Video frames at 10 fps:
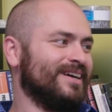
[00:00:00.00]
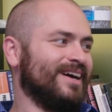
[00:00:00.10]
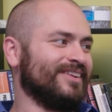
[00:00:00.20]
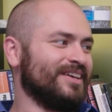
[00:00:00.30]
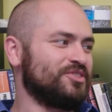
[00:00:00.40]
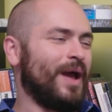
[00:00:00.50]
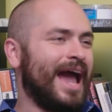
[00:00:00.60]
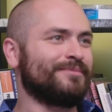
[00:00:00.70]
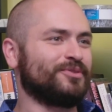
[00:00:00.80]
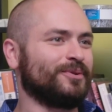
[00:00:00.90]
Unless you
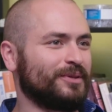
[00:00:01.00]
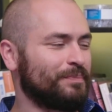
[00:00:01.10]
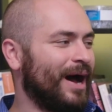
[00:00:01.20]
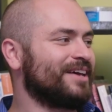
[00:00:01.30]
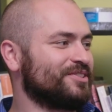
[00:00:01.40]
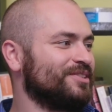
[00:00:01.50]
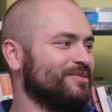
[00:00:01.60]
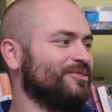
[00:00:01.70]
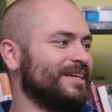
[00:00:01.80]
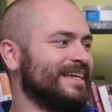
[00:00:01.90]
absolutely
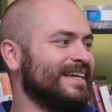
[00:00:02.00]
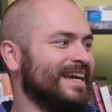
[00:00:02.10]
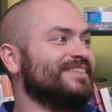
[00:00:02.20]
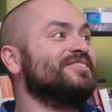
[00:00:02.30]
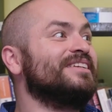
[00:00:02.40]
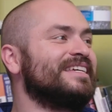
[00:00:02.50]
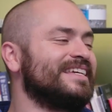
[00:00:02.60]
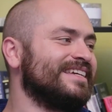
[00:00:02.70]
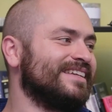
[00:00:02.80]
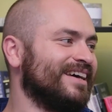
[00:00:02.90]
positively
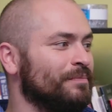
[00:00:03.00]
need a